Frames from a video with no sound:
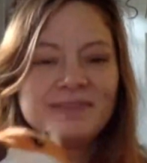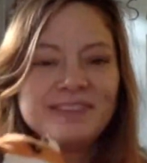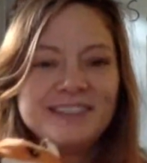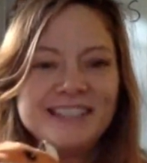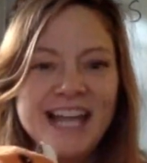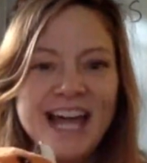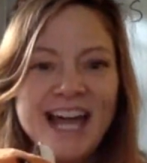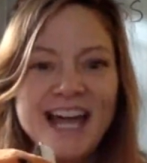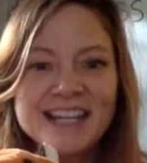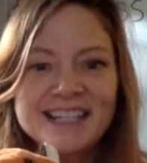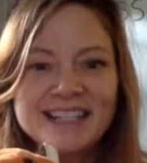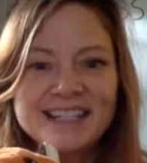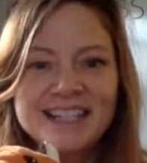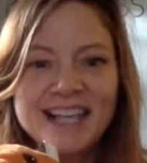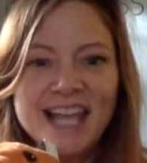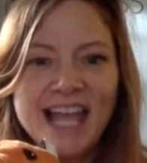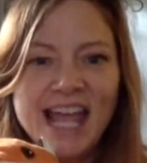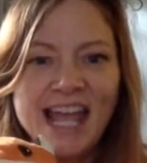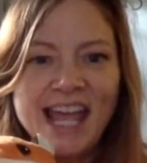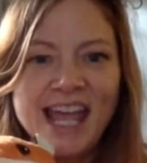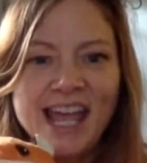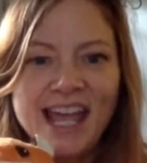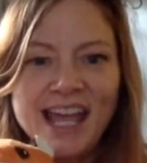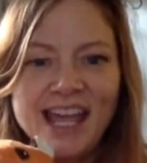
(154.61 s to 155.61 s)
Yes,
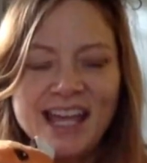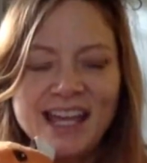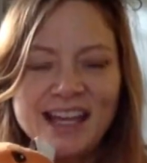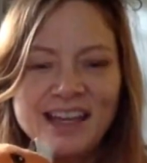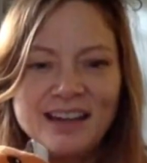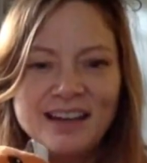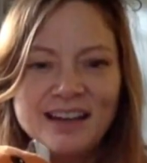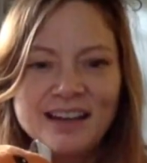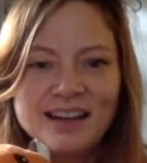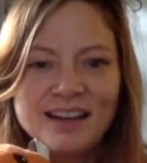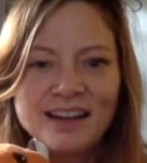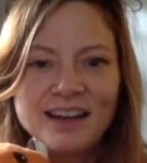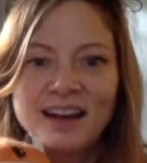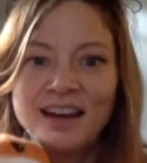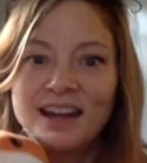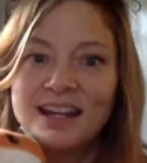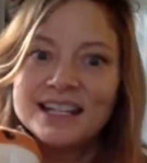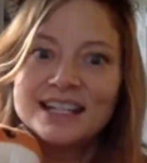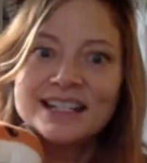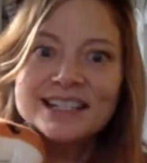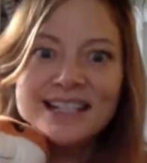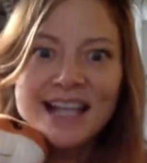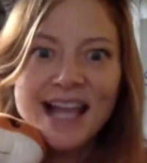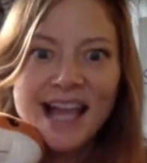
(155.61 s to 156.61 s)
A.
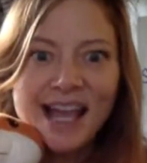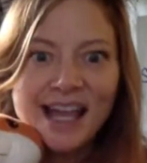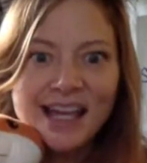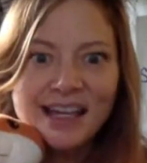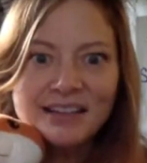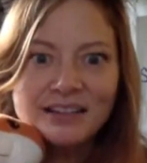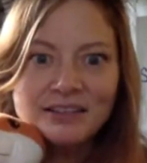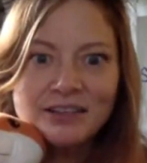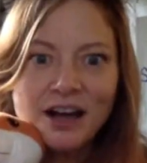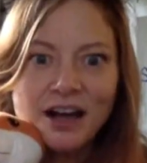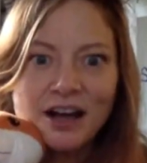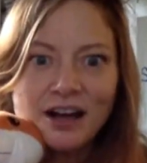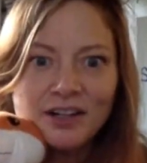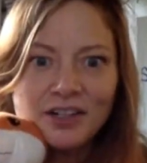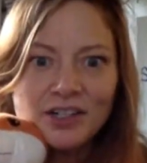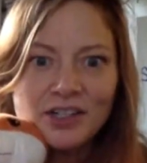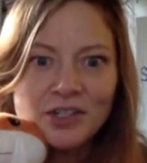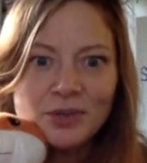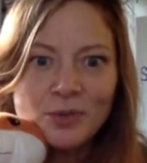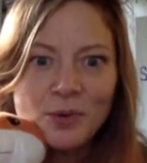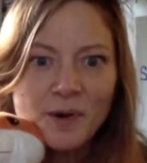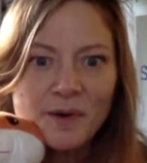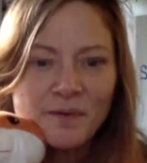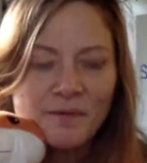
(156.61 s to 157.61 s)
Is A a long or
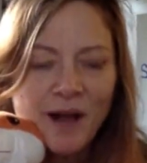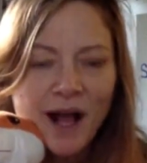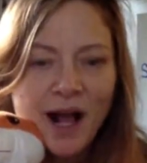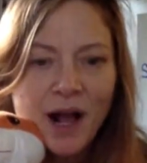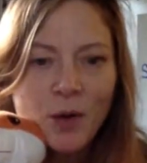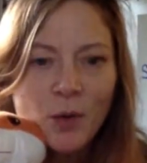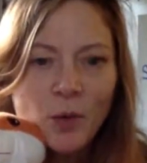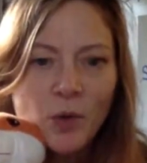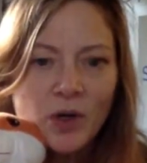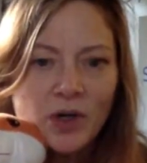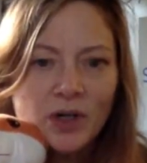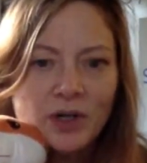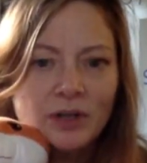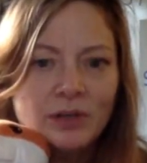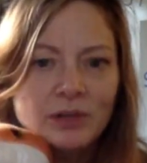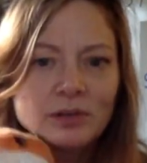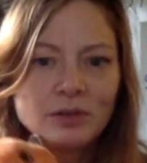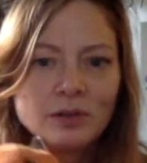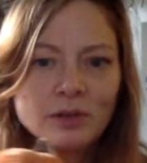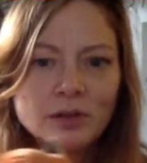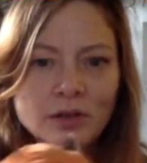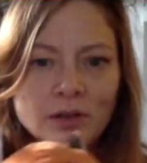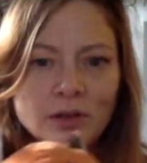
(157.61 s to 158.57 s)
short vowel?